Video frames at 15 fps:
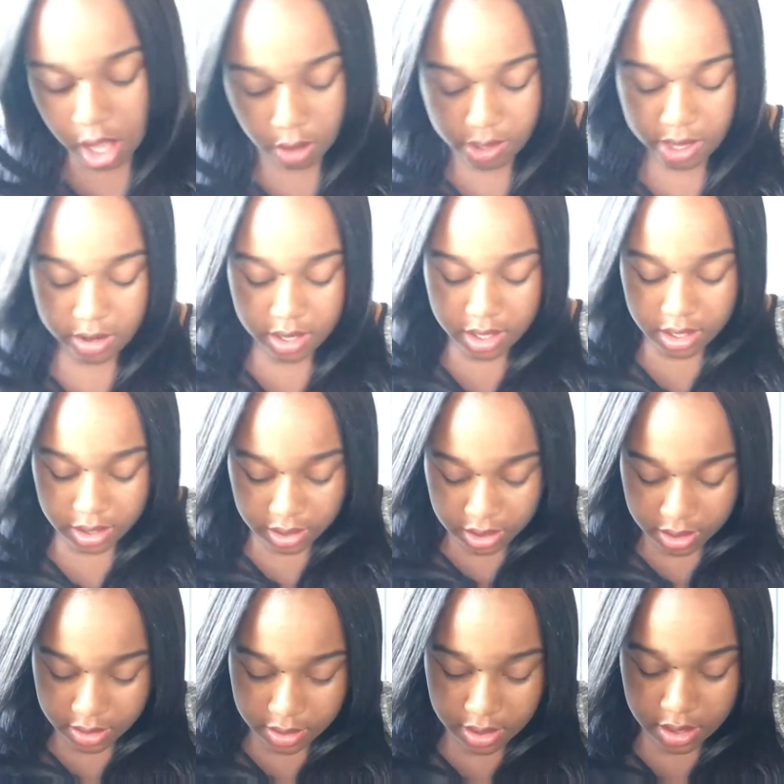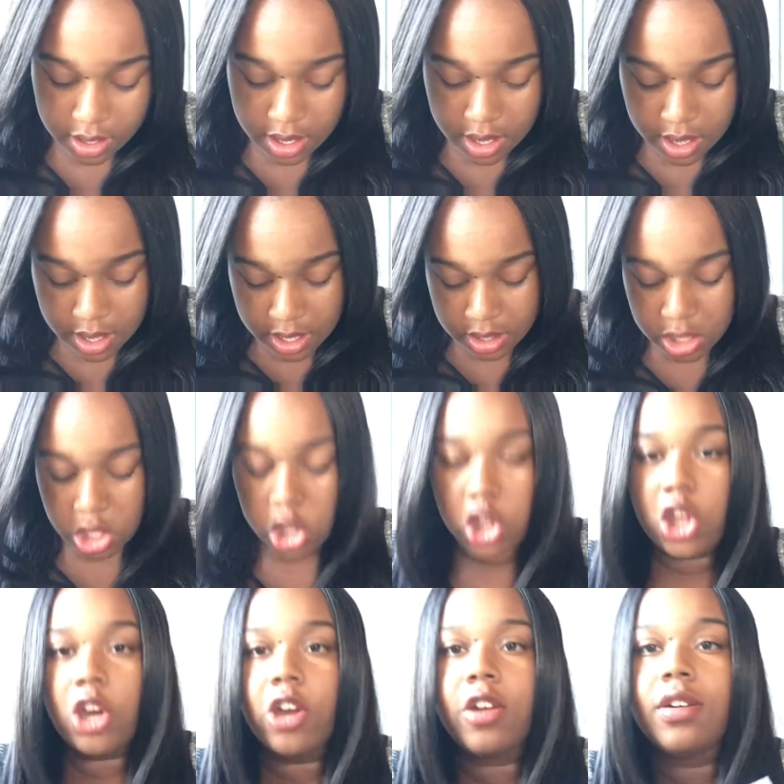Oh, here it is. This
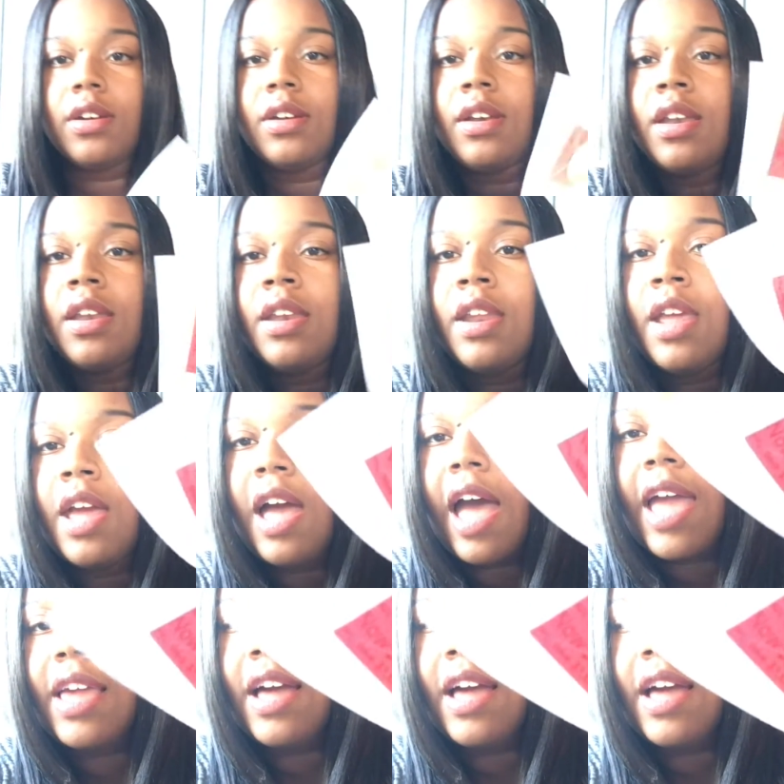shirt I